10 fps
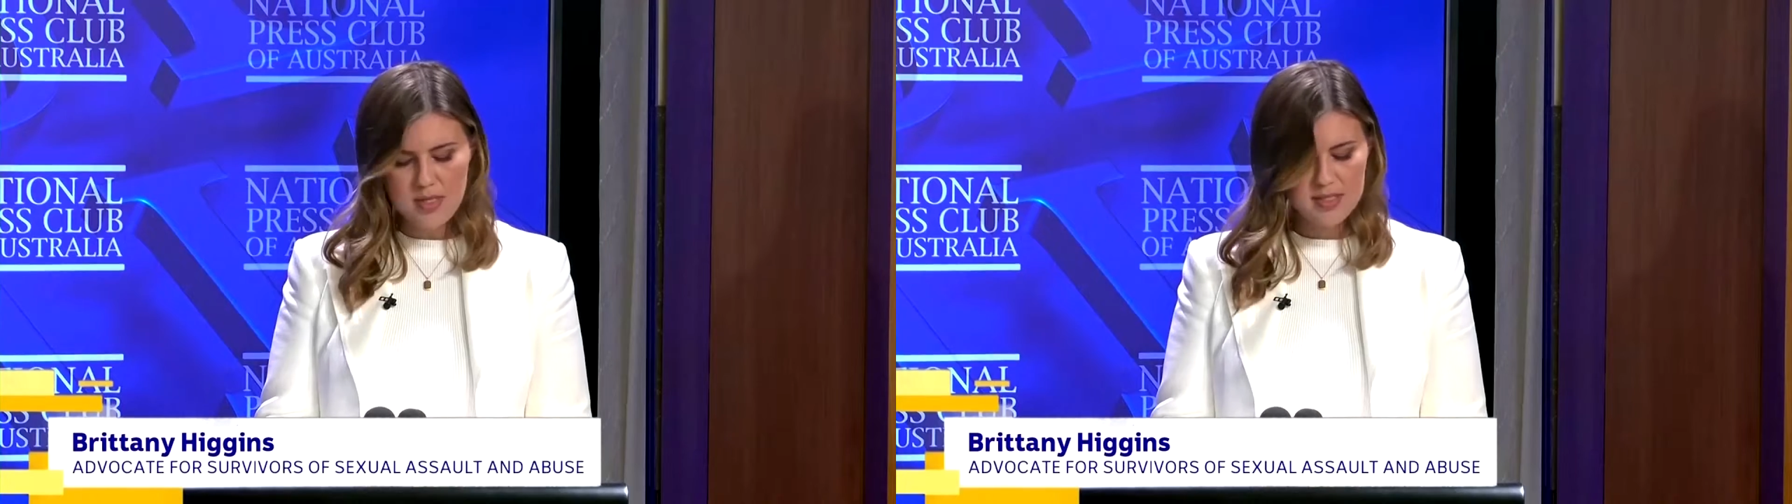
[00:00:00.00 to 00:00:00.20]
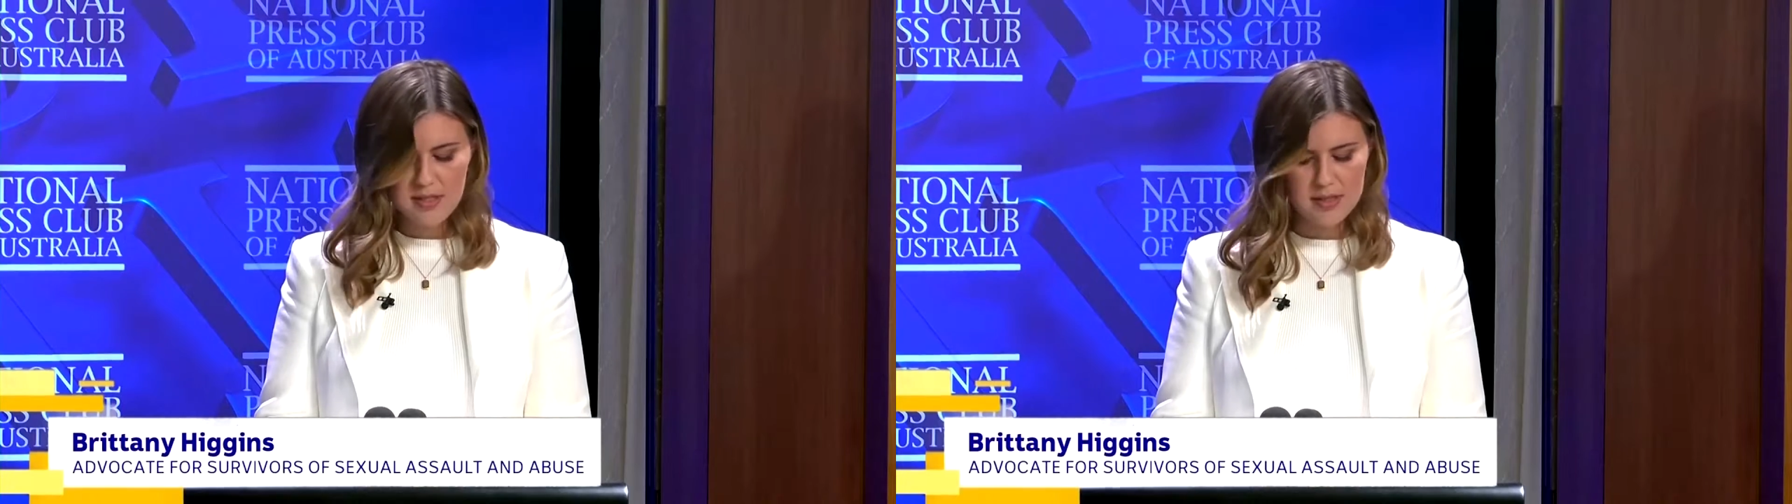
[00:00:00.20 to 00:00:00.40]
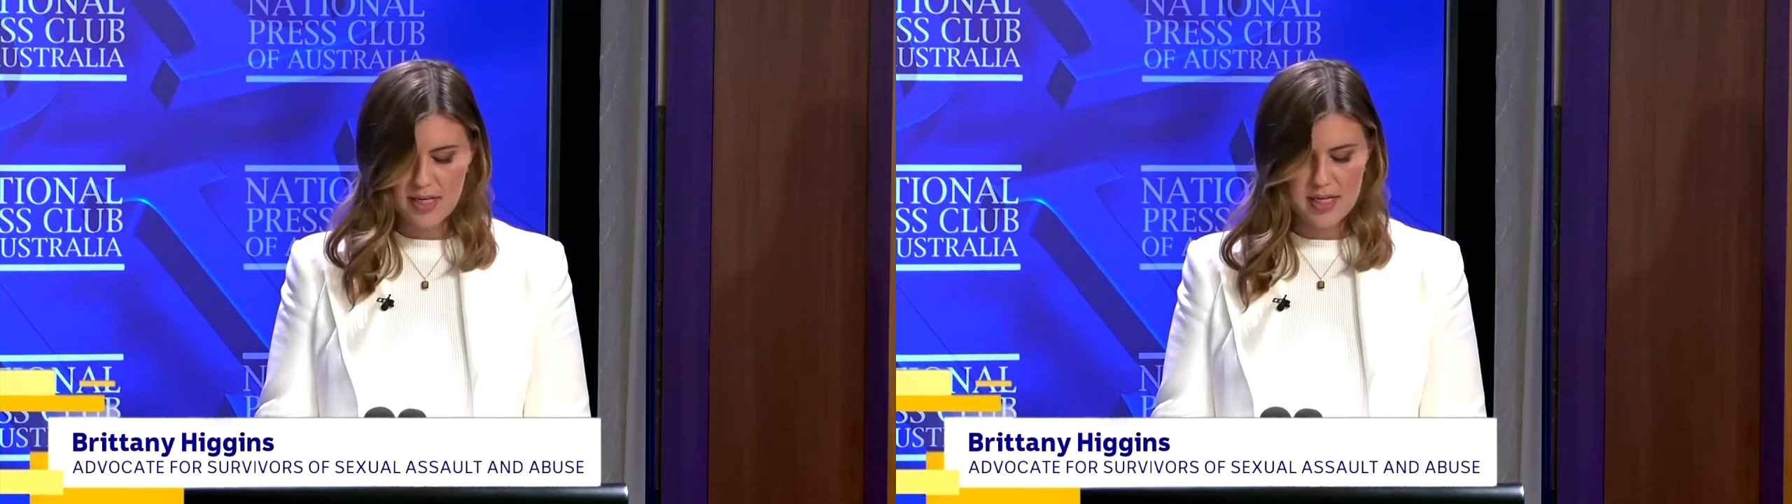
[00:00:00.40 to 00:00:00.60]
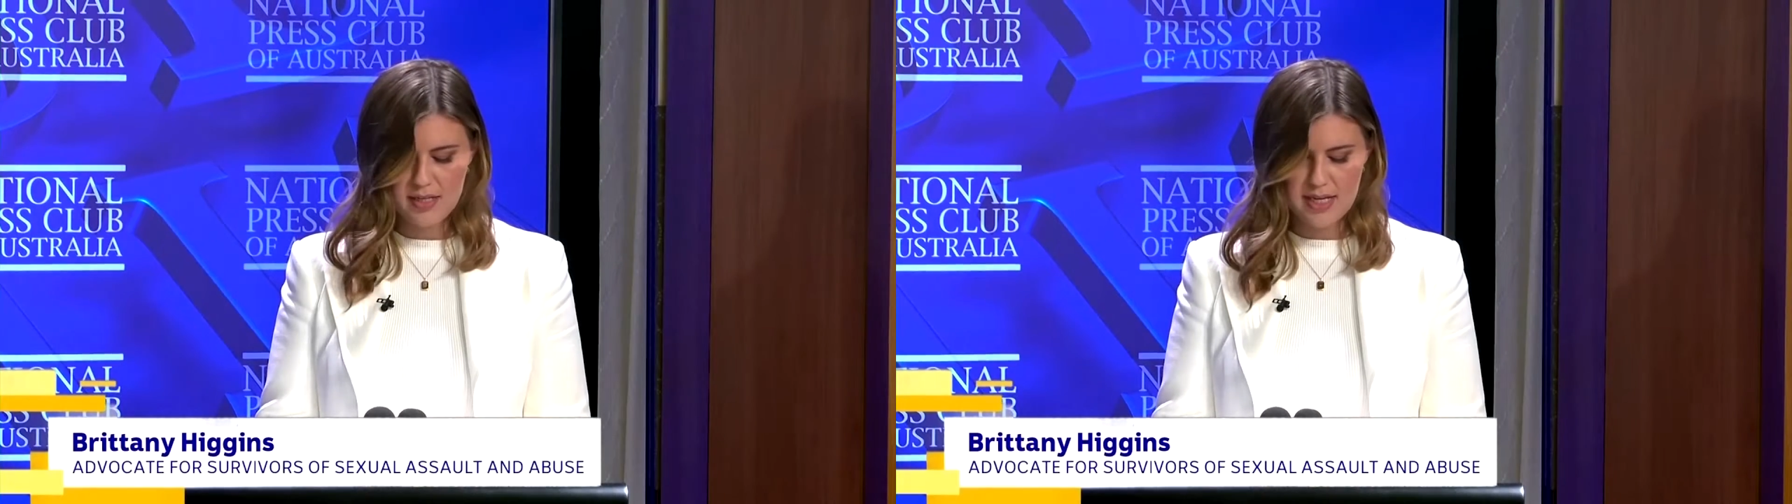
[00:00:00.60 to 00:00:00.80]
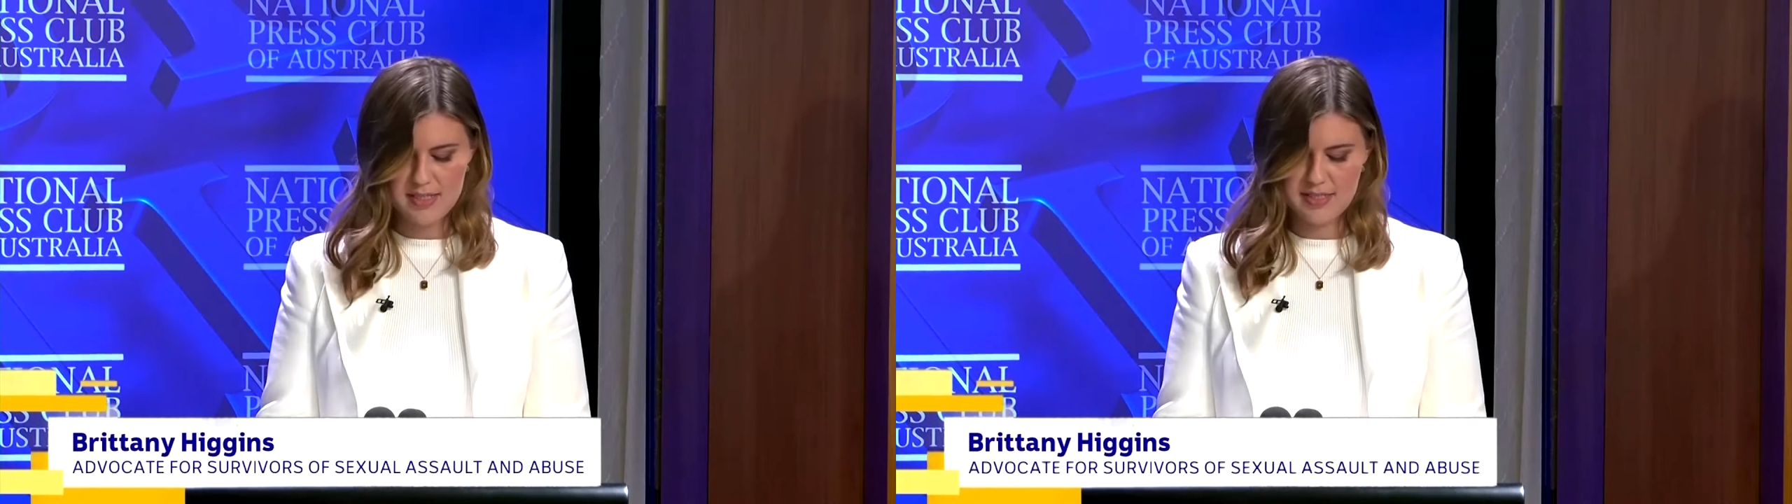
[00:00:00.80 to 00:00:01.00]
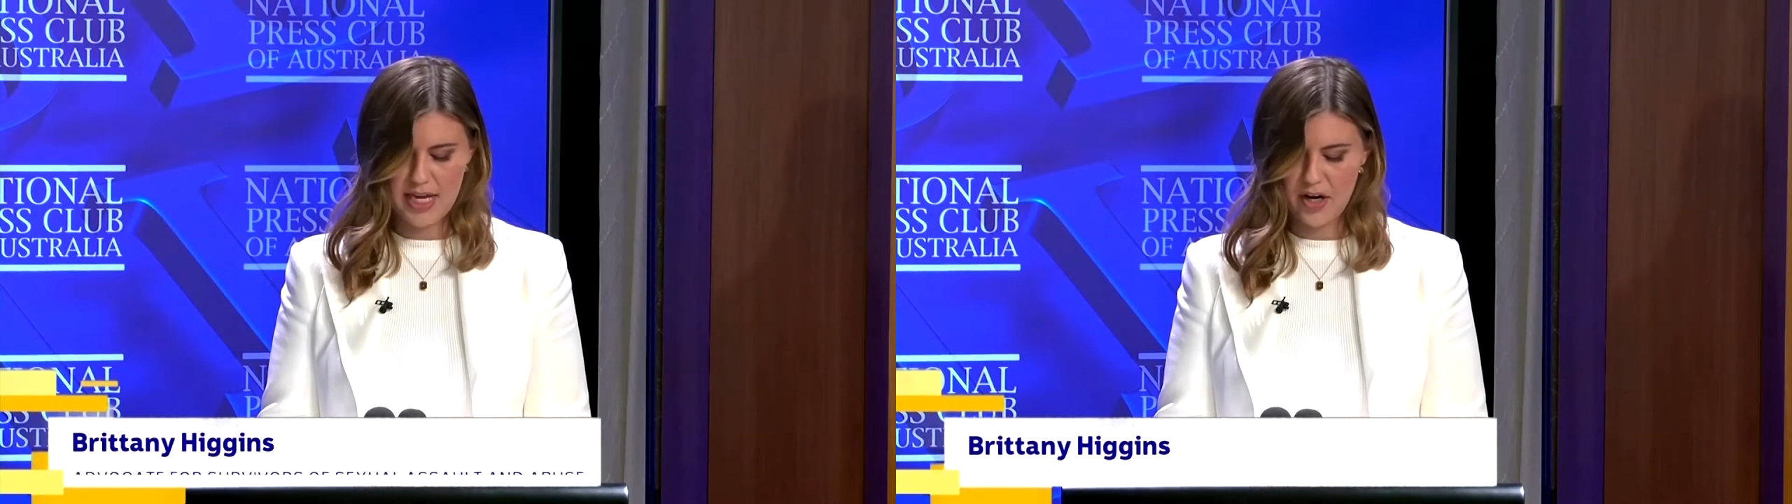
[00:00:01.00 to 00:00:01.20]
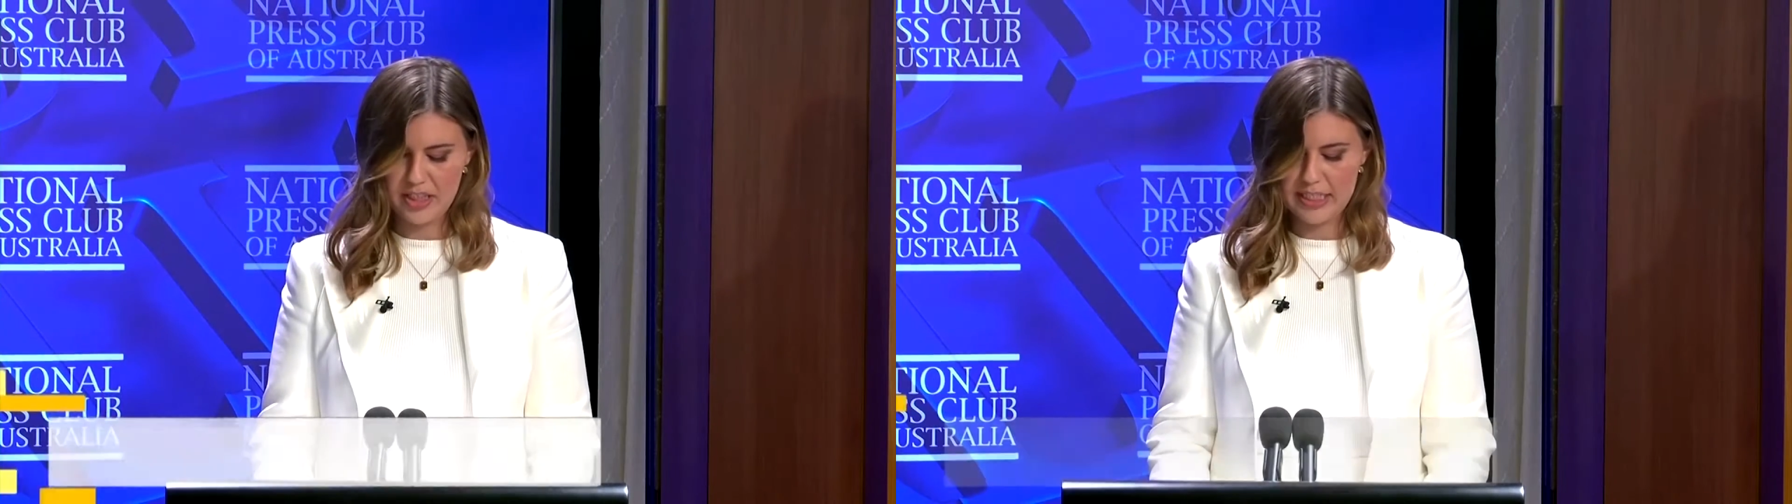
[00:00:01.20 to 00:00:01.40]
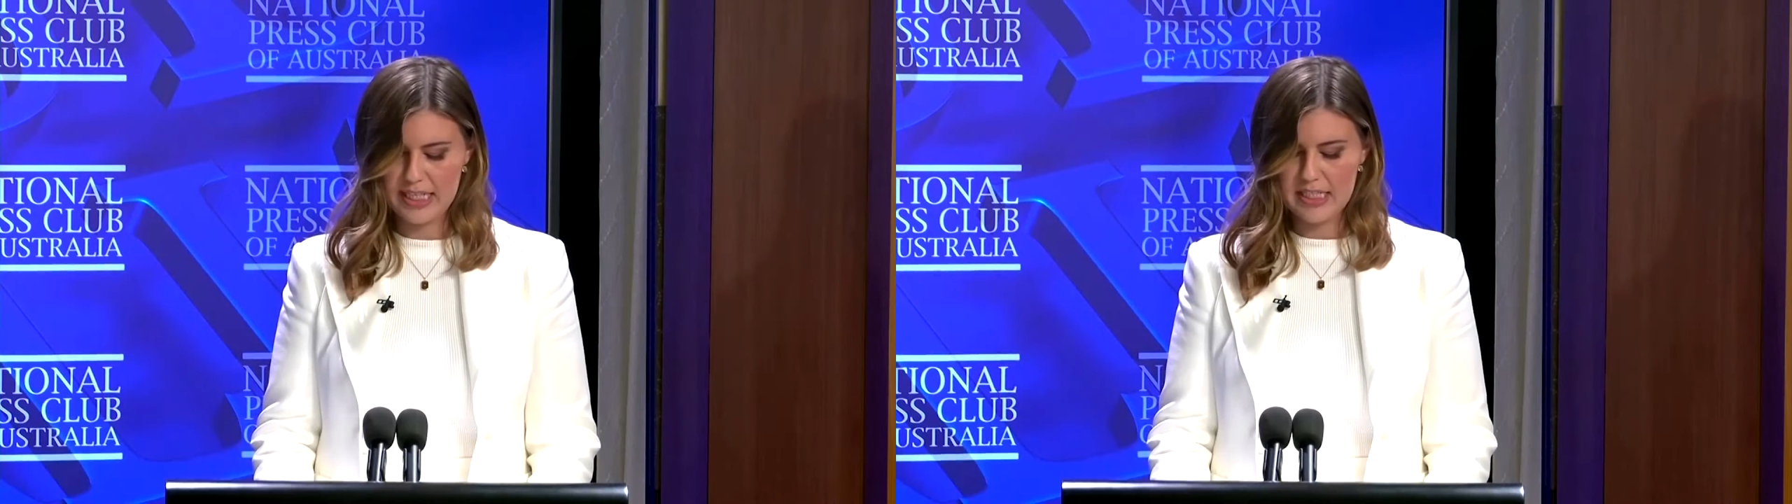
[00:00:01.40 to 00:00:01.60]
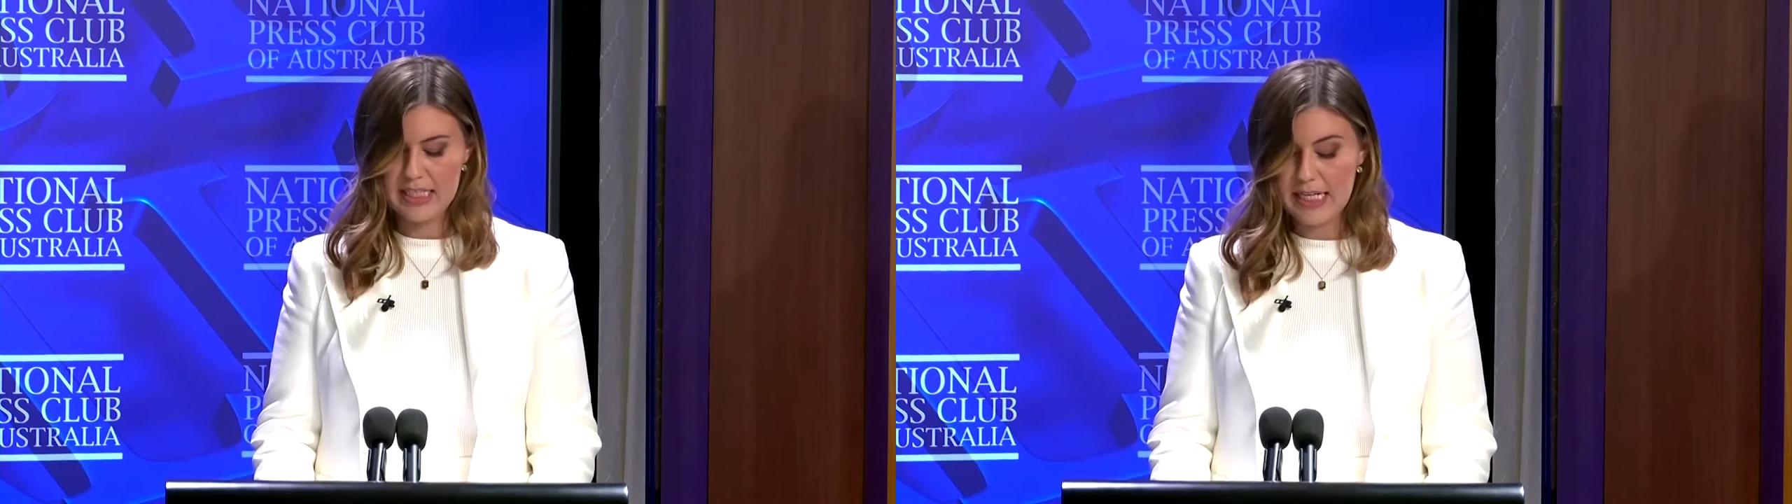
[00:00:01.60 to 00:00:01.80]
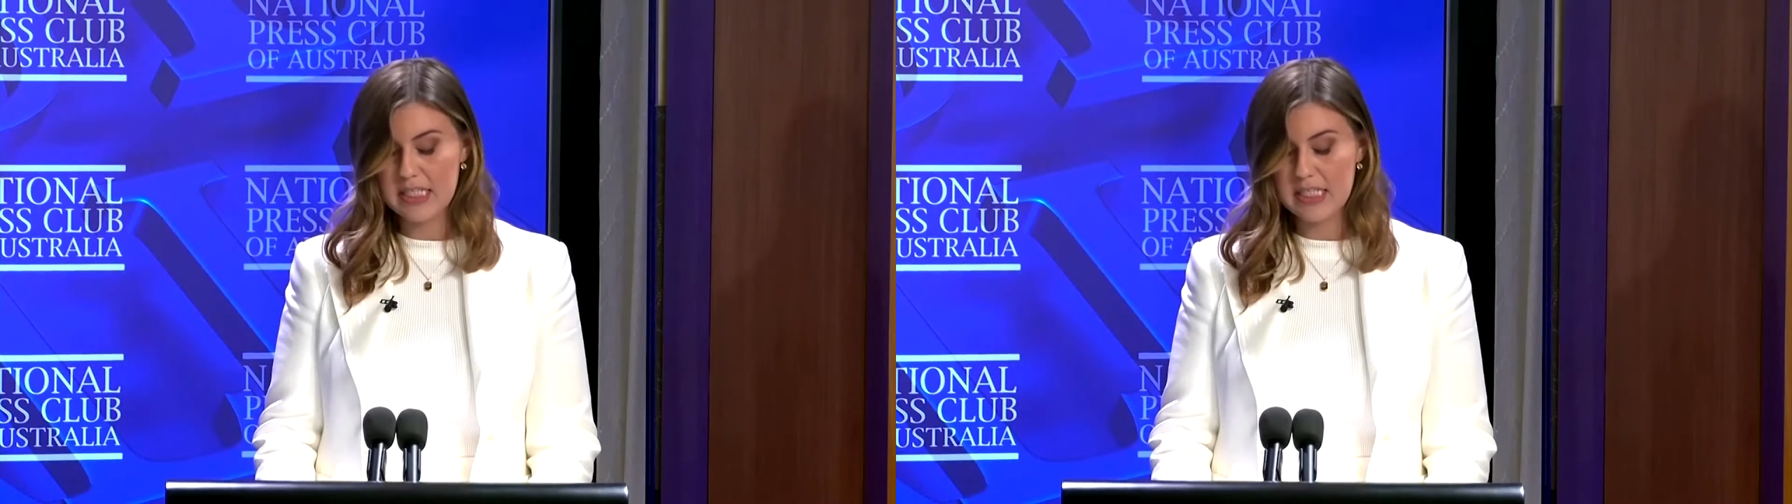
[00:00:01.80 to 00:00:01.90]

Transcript: Wasn't that he necessarily